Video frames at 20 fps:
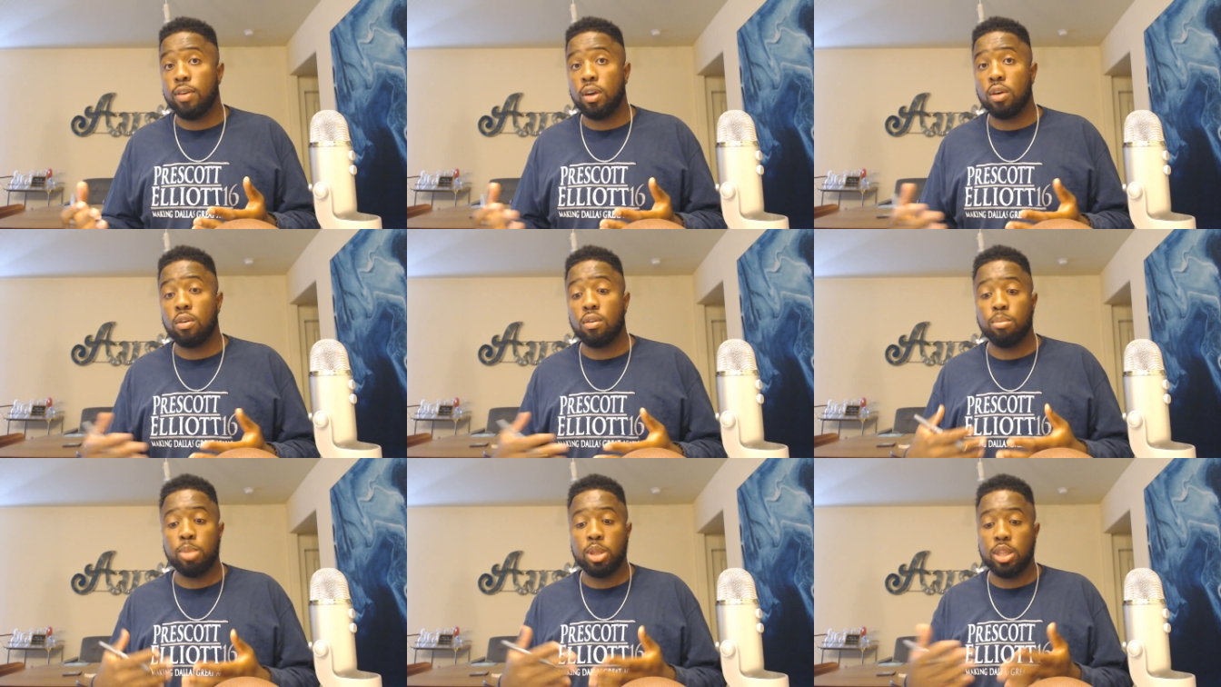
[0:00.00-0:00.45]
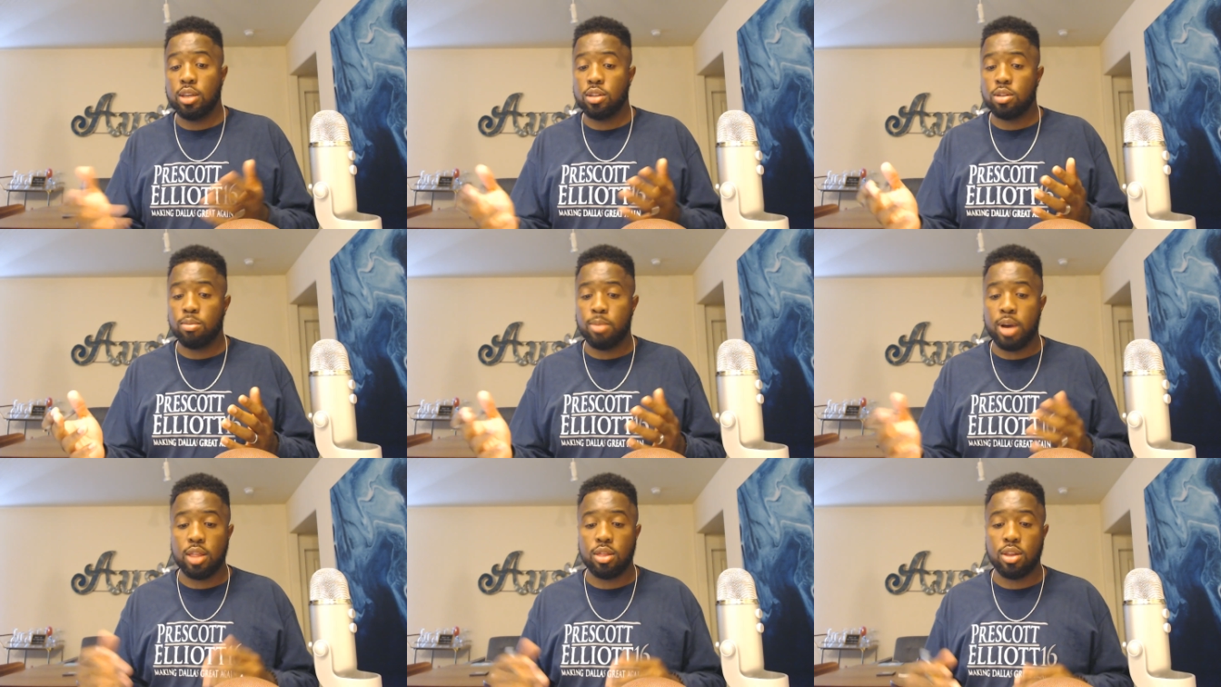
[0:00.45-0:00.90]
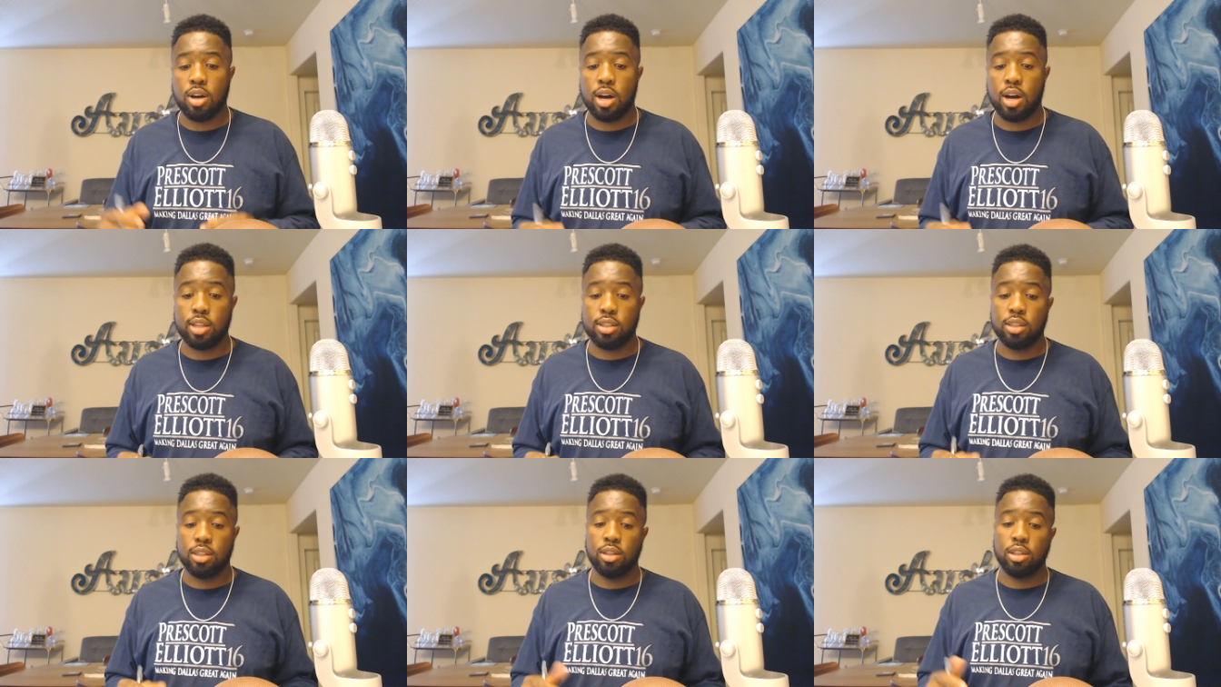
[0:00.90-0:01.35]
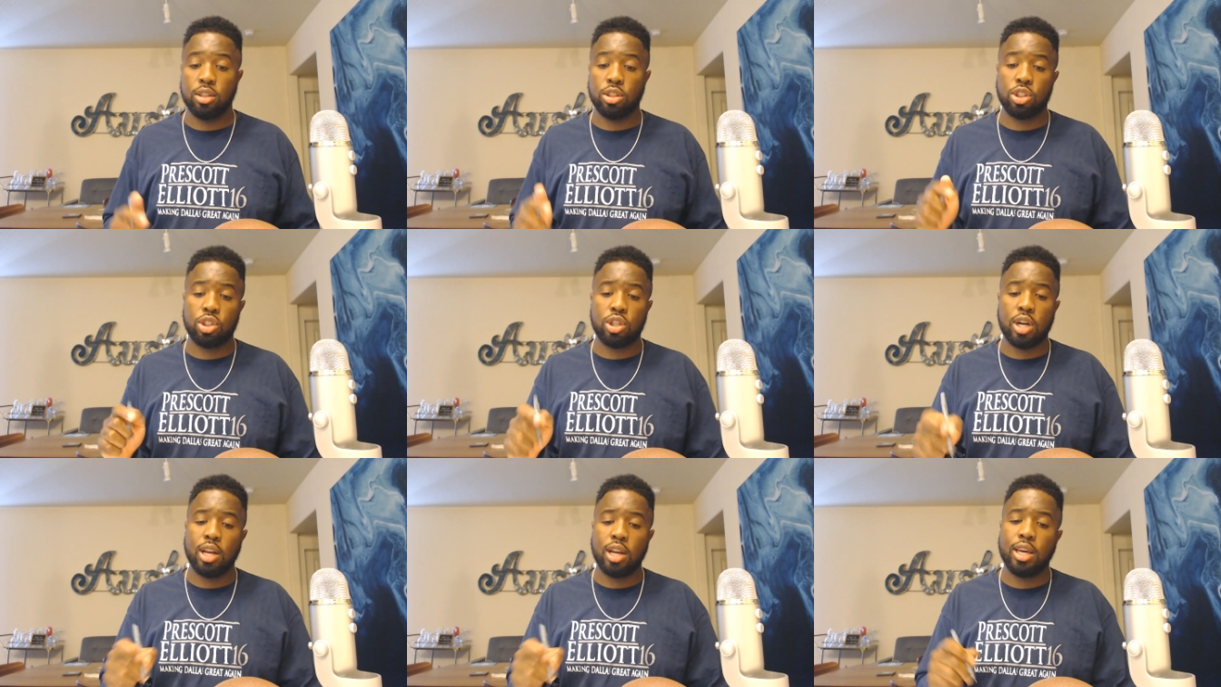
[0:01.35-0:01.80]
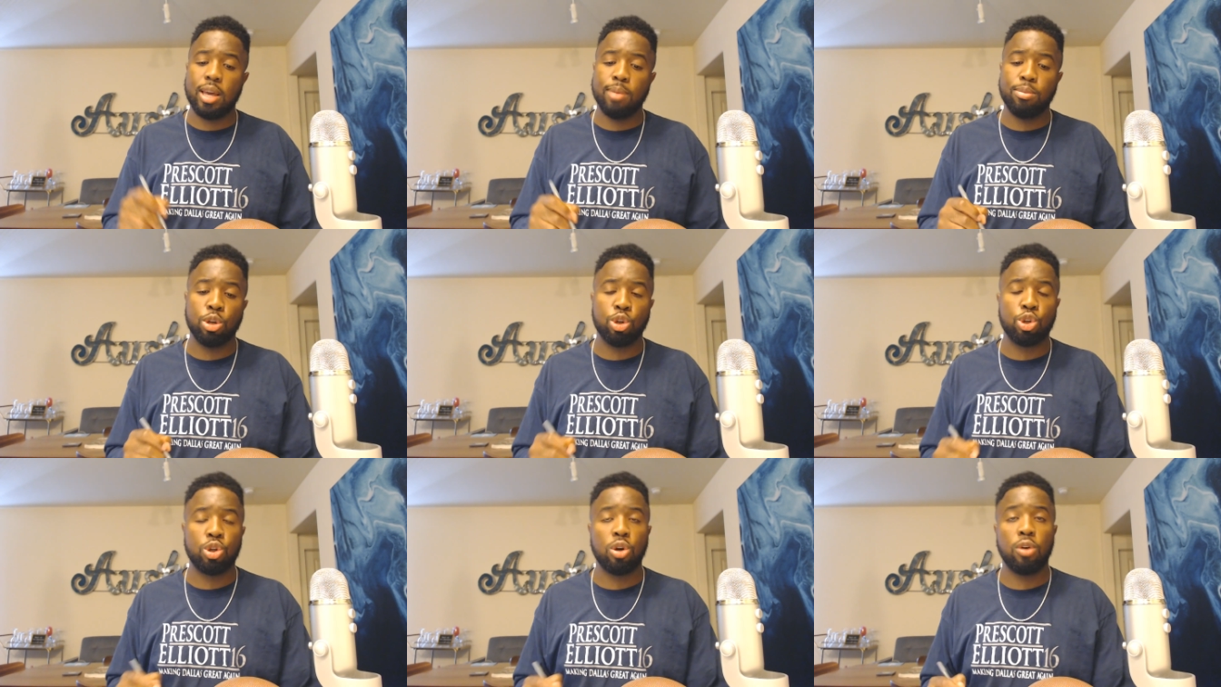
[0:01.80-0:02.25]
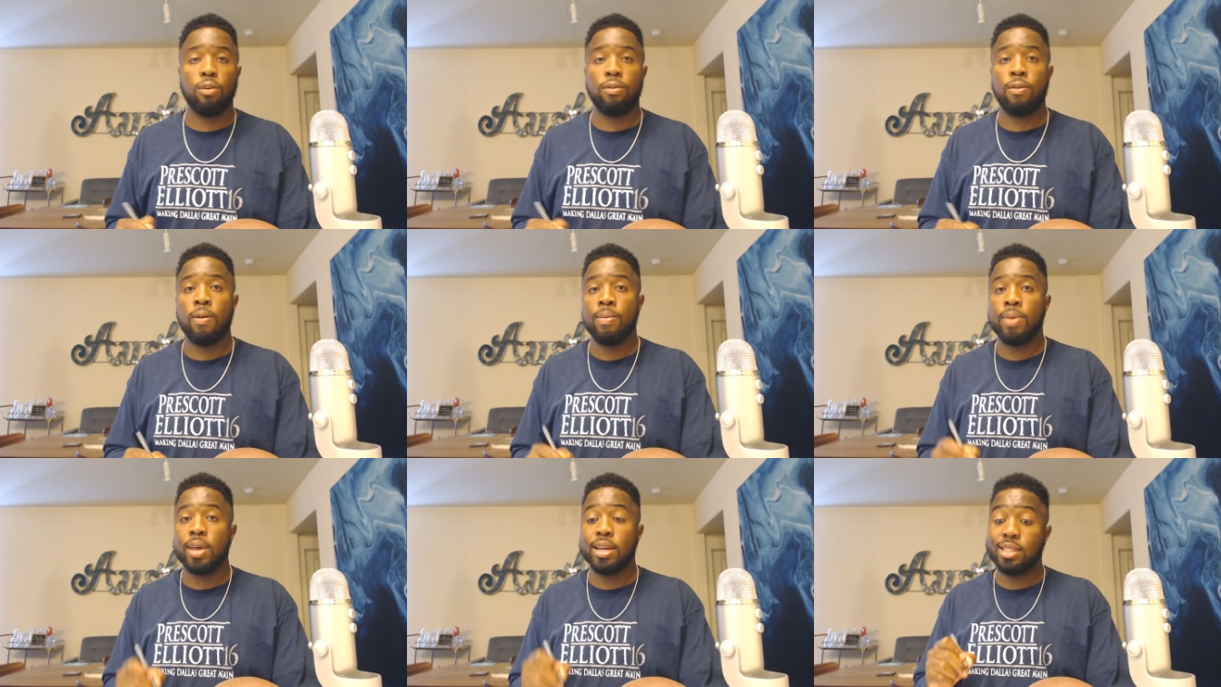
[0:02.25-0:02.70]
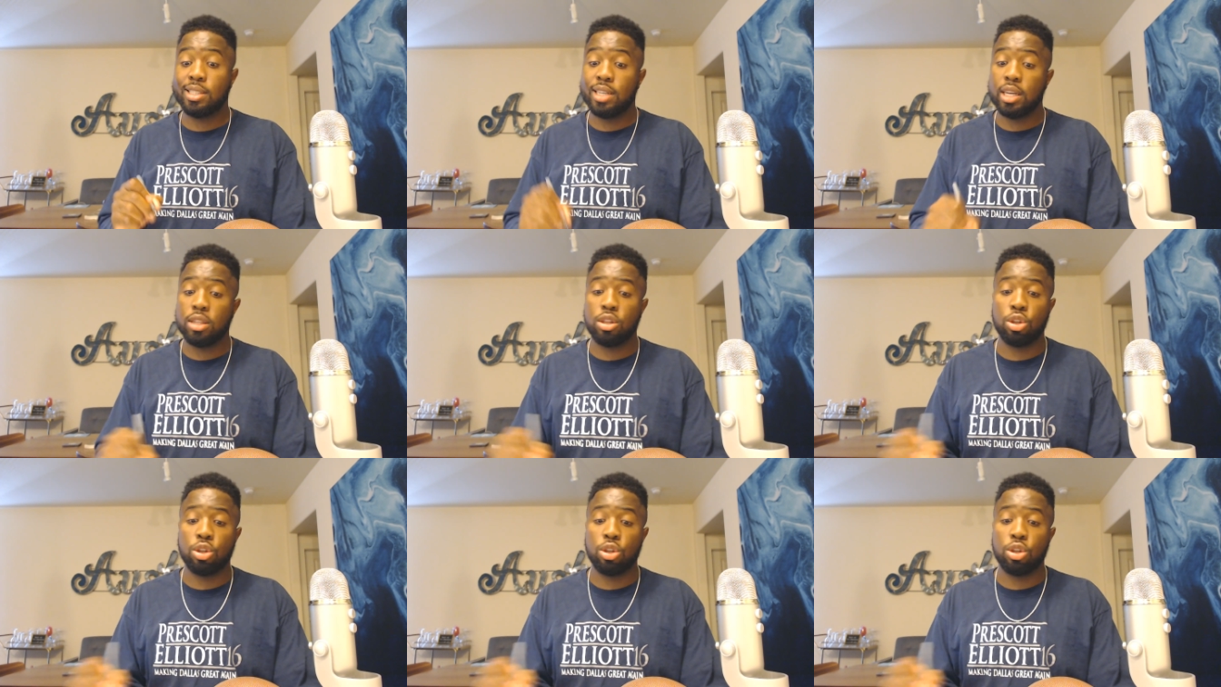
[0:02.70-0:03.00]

But these are my thoughts, and just trying to keep the truth, set the